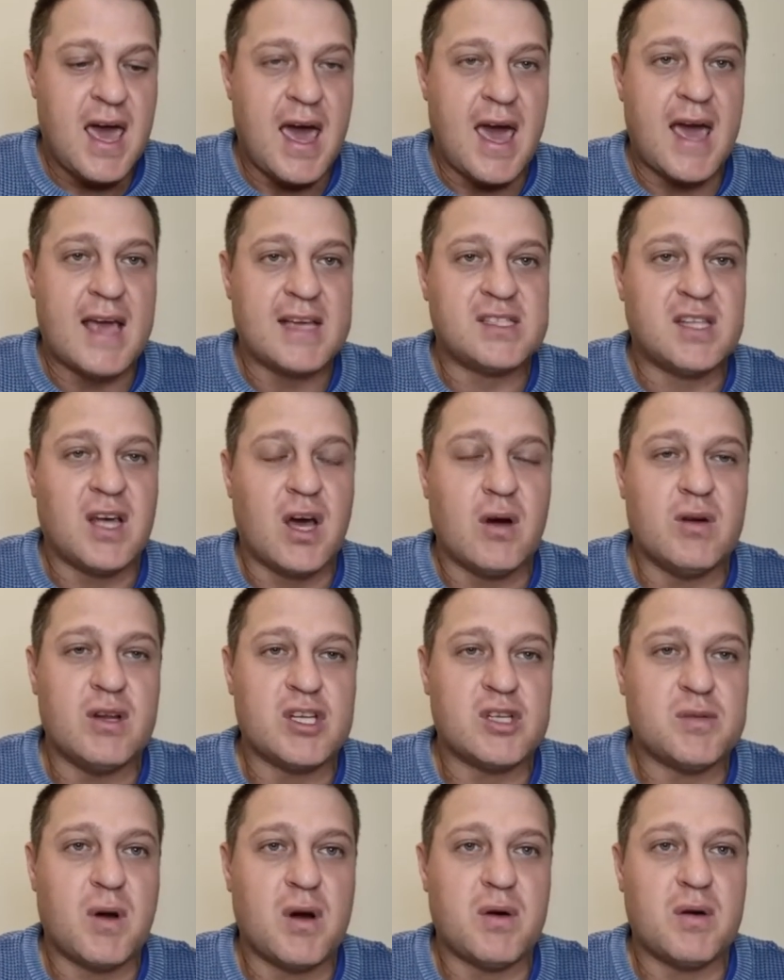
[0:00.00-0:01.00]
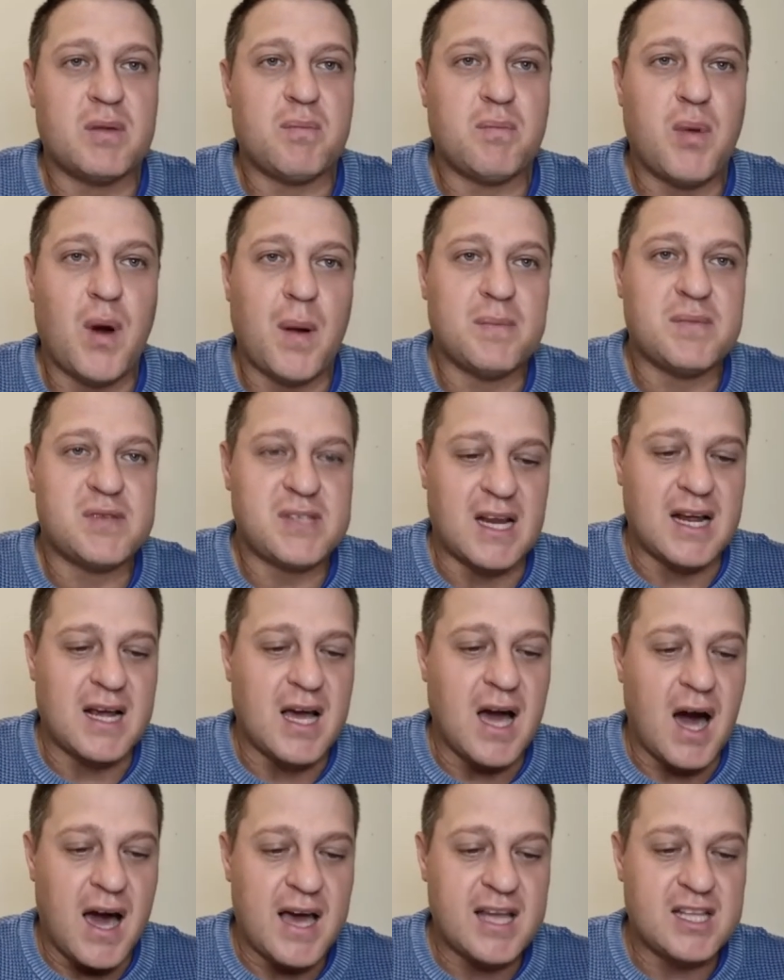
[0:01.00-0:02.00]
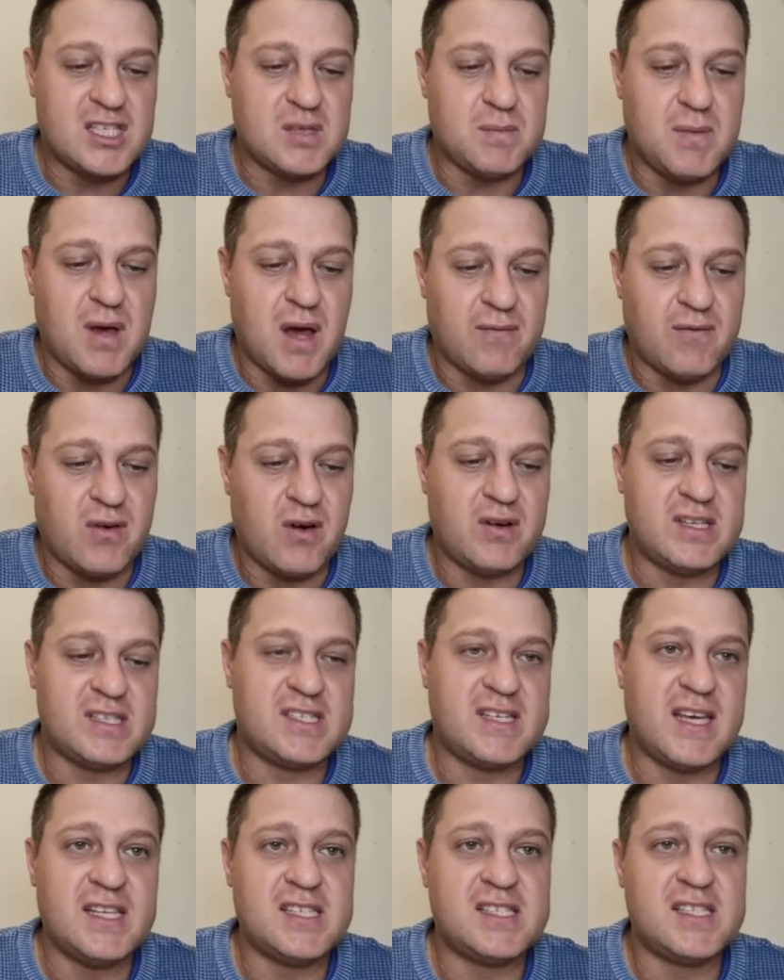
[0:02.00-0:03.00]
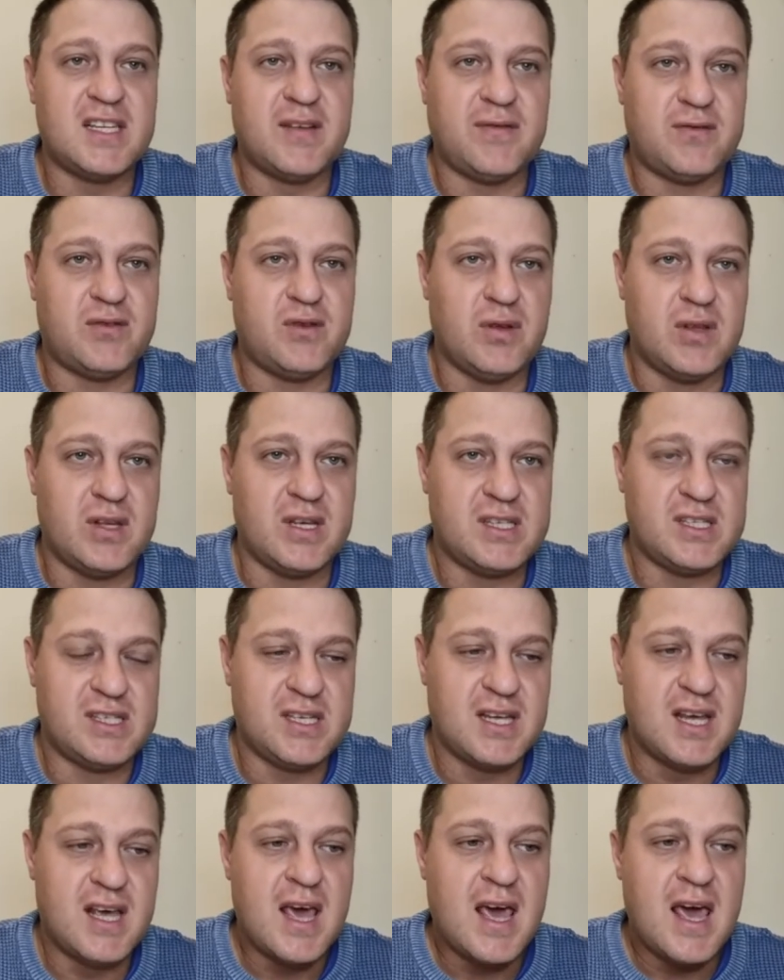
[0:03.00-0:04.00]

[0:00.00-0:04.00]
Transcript: As the Holy Spirit prompts and guides me, I'm very sensitive to this.